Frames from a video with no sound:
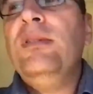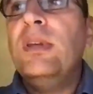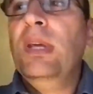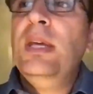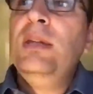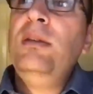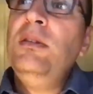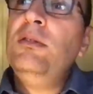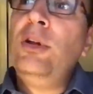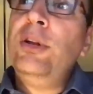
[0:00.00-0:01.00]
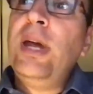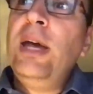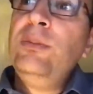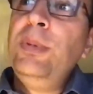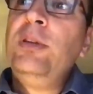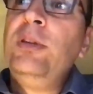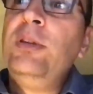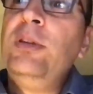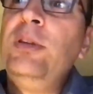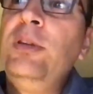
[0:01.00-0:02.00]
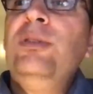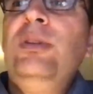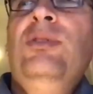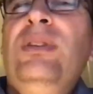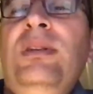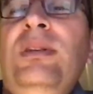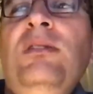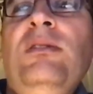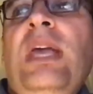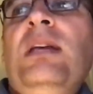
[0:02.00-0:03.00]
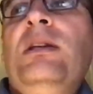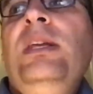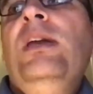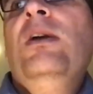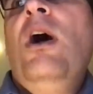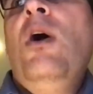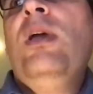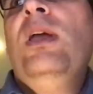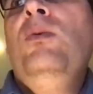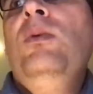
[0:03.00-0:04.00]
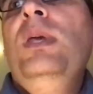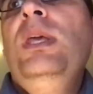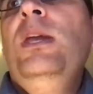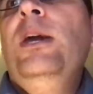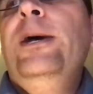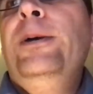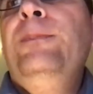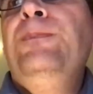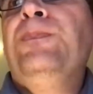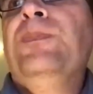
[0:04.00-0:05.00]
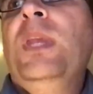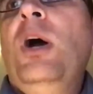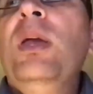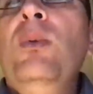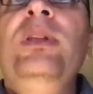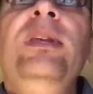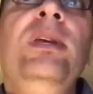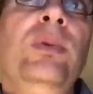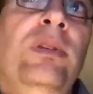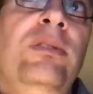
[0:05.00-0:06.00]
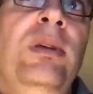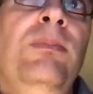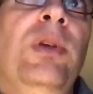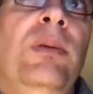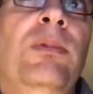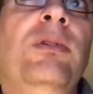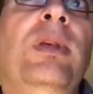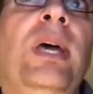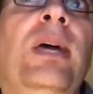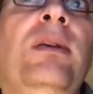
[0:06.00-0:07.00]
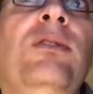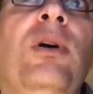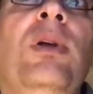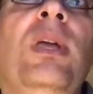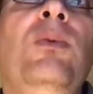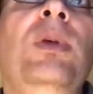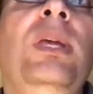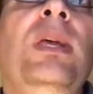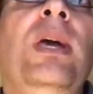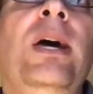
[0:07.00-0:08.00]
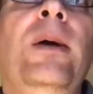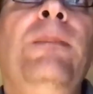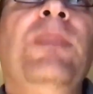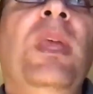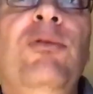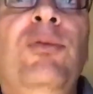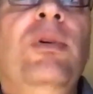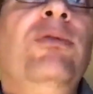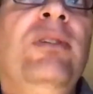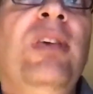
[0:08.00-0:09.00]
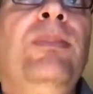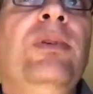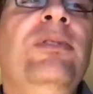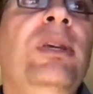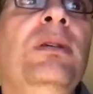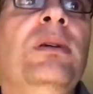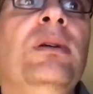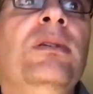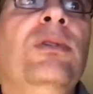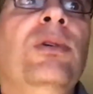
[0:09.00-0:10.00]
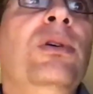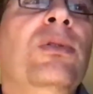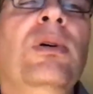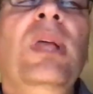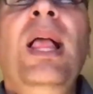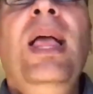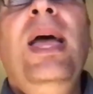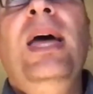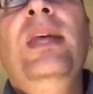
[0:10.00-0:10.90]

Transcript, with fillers: this is this is another aspect almost. Uh, so this is actually how can we um, how can we deal with the symptoms? Eh? So how can we, um, for example, seizures or, or